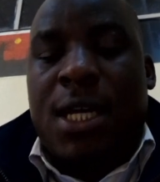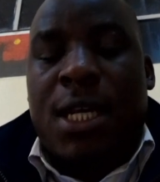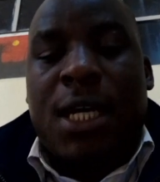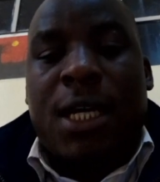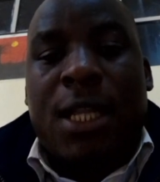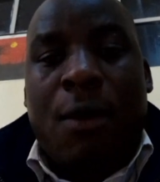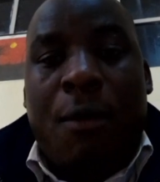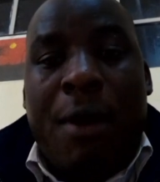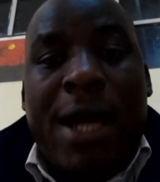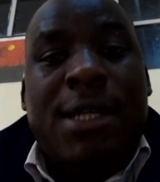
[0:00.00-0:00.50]

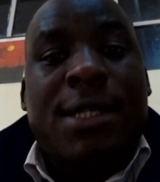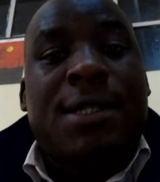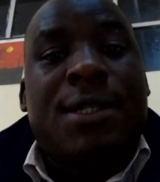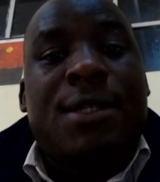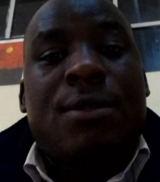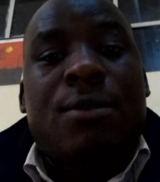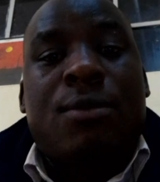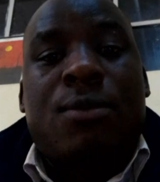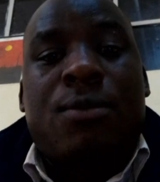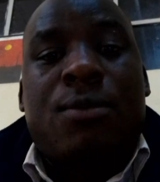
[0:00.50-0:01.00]
In other
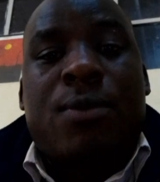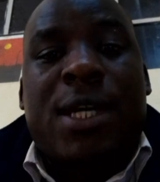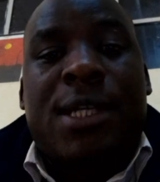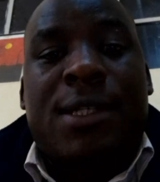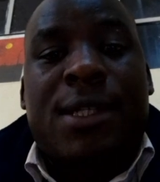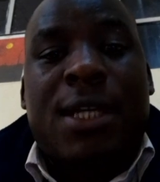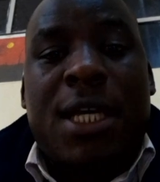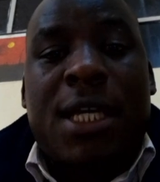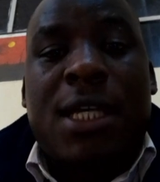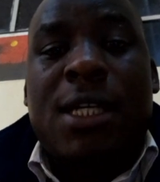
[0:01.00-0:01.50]
words, we are
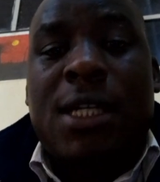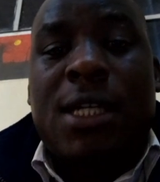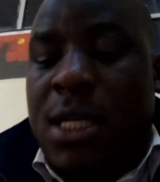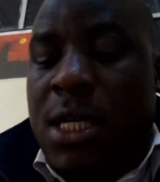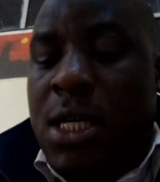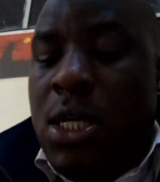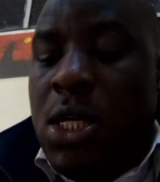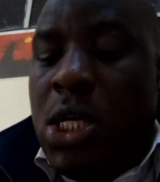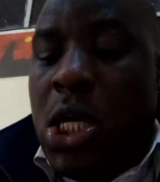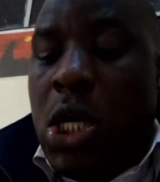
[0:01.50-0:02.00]
saying
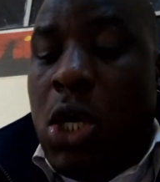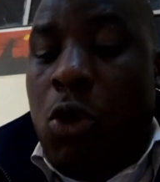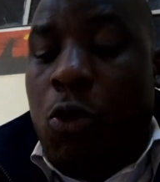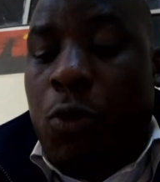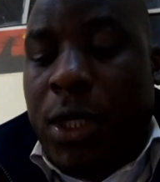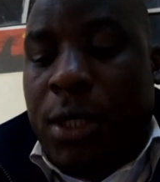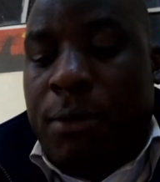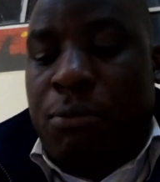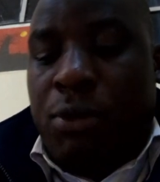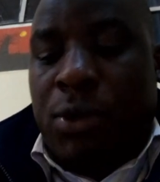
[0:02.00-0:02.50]

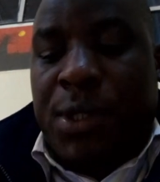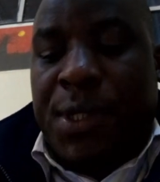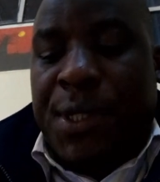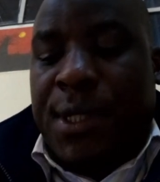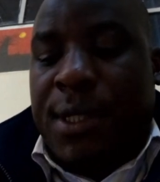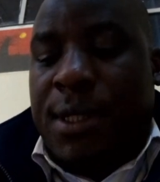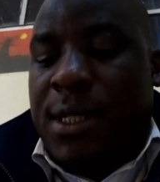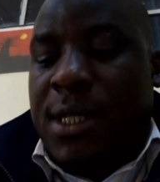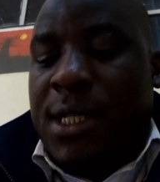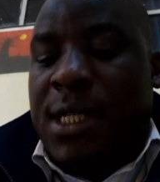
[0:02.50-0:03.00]

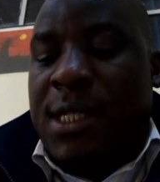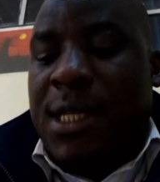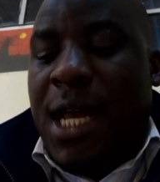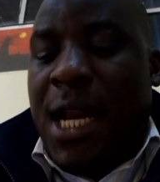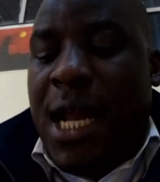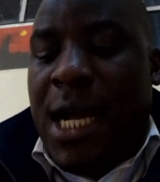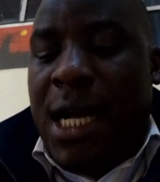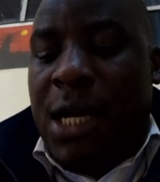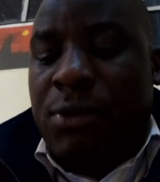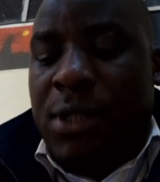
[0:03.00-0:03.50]
QuickBooks is
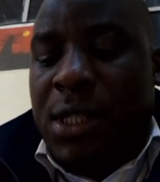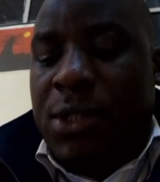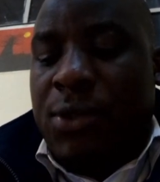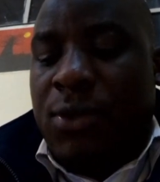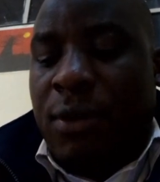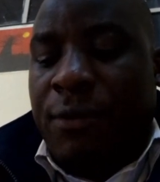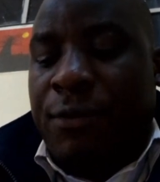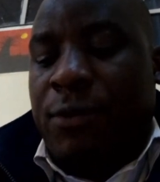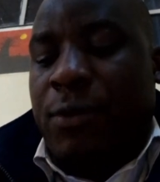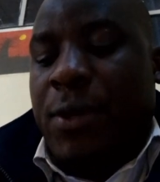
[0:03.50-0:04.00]
an accounting
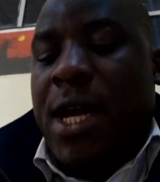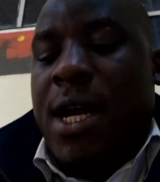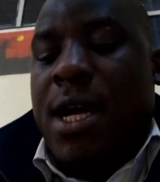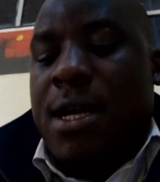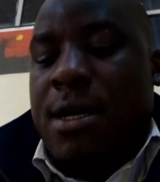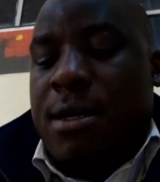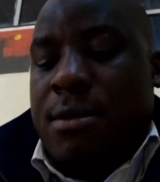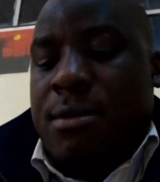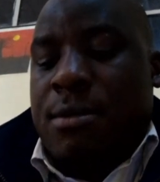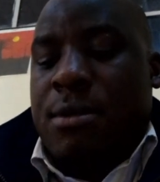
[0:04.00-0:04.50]
software
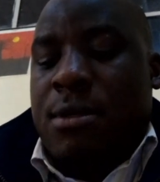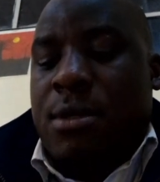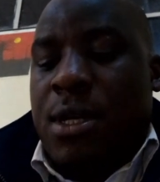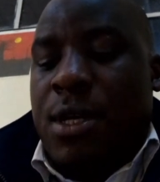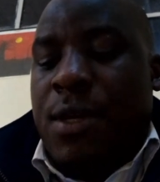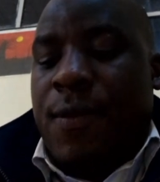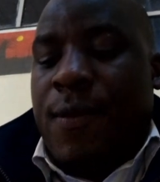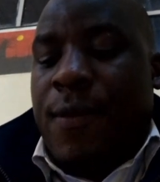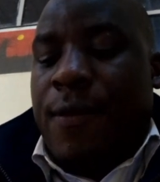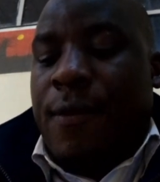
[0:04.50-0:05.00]

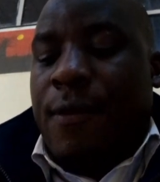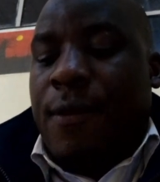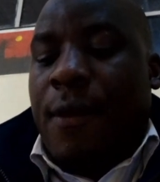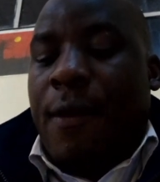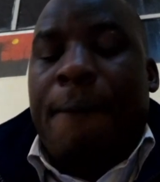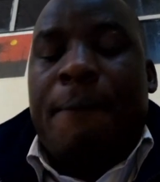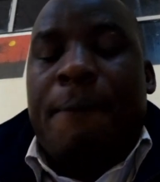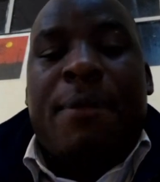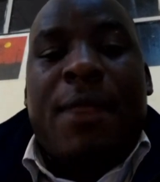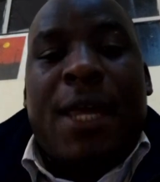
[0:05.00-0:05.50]

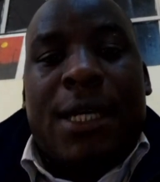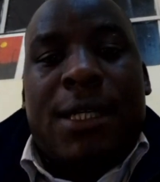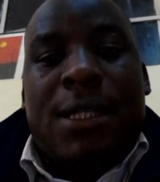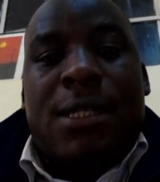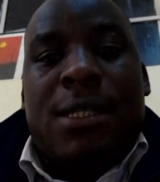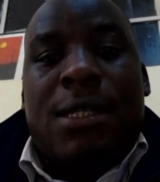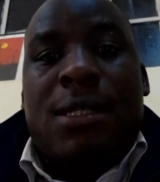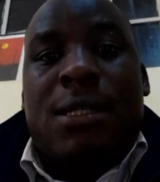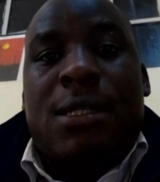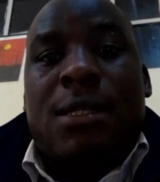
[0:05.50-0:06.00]

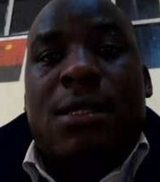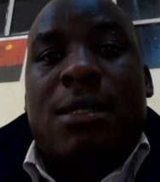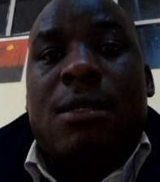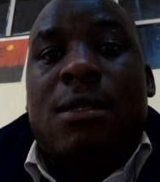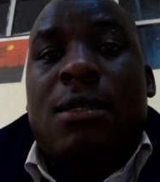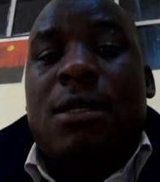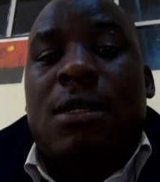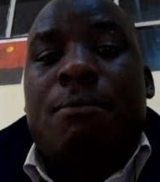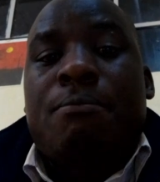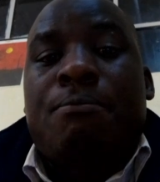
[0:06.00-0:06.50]
that
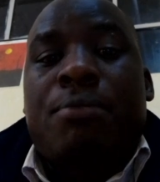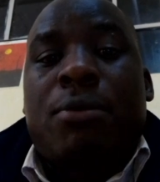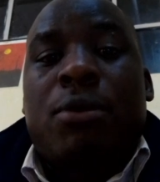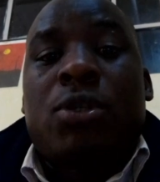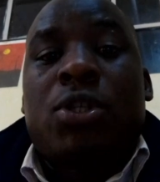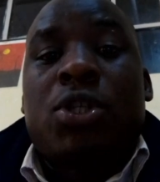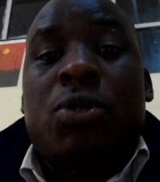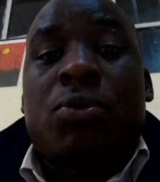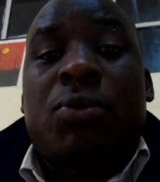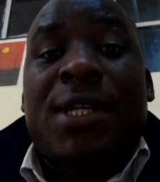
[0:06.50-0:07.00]

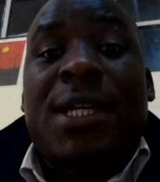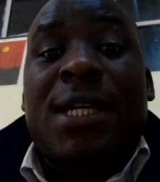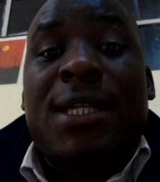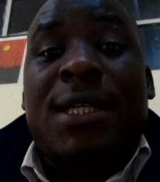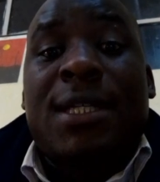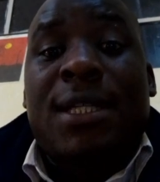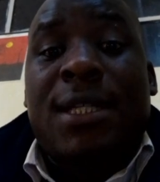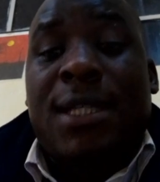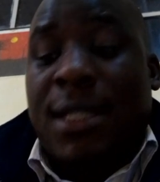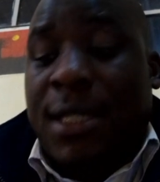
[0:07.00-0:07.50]

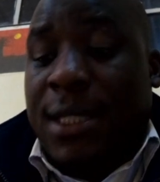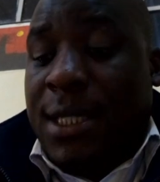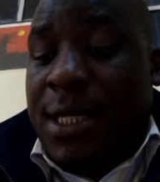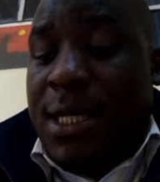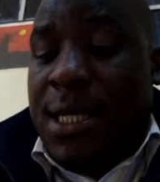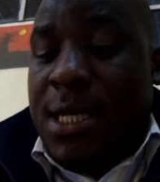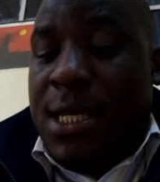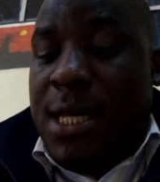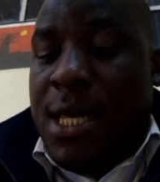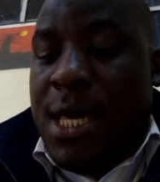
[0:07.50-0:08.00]

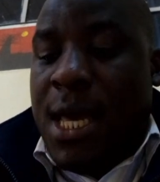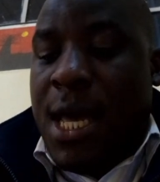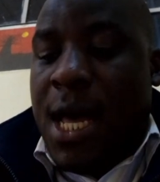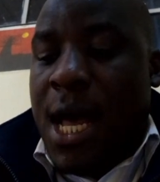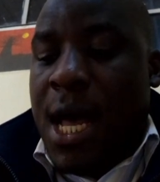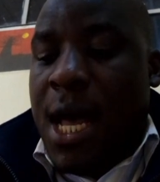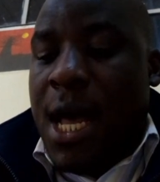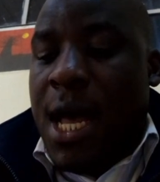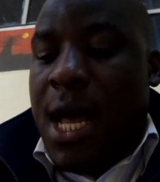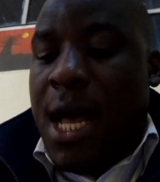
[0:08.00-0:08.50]
produces
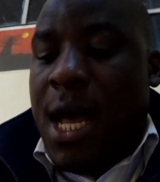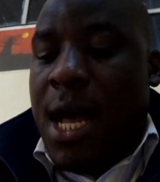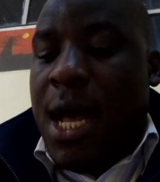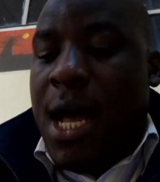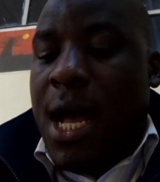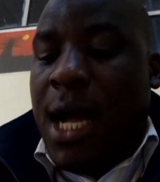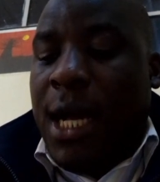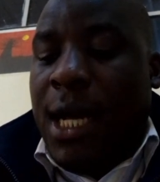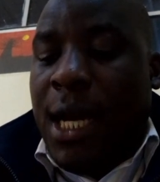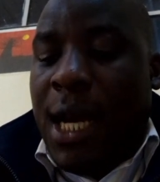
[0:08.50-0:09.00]

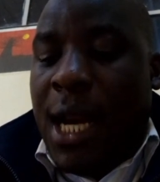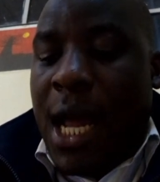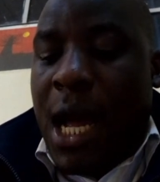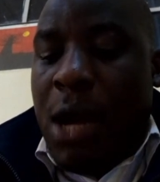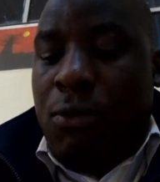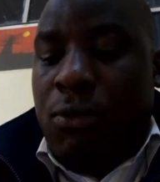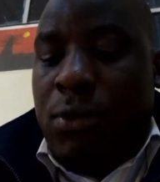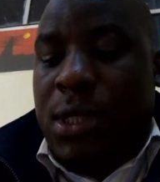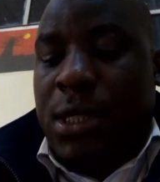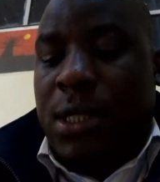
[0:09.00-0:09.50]
a
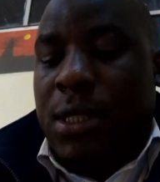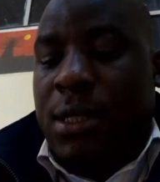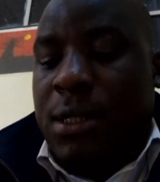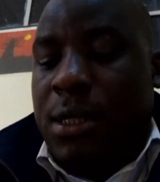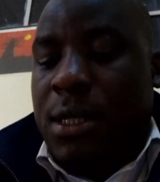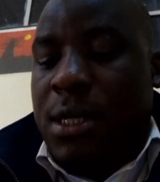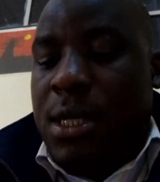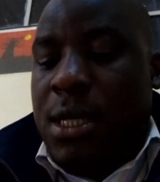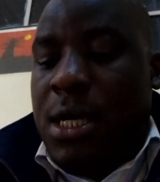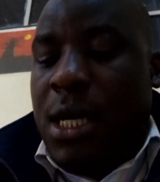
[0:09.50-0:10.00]

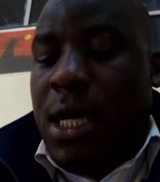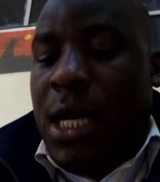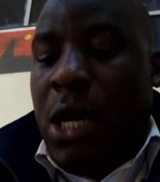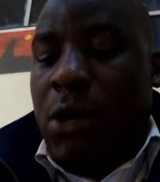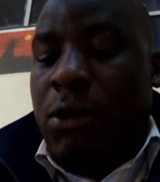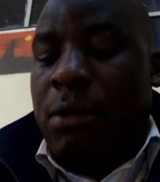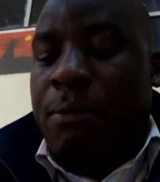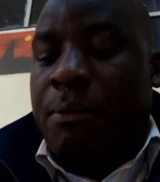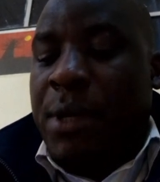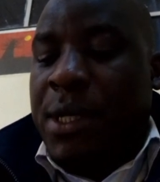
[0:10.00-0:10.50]

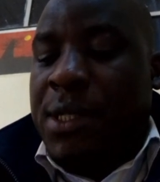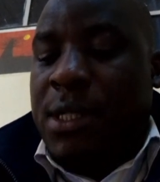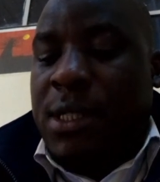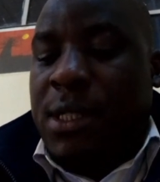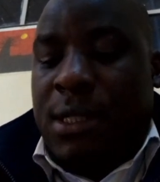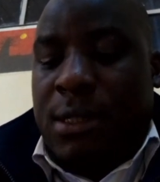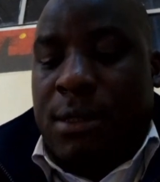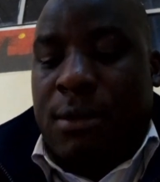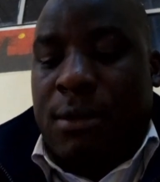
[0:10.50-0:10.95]
cloud-based